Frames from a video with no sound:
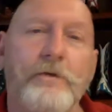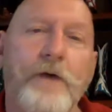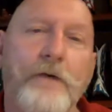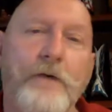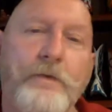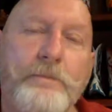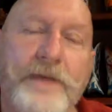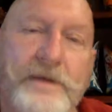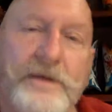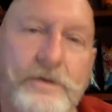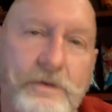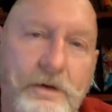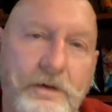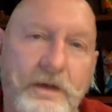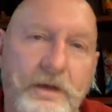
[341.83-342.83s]
What will be
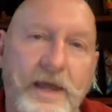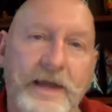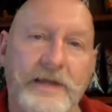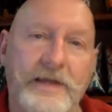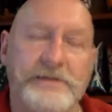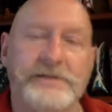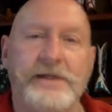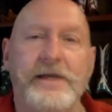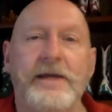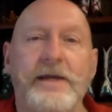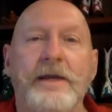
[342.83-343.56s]
your legacy?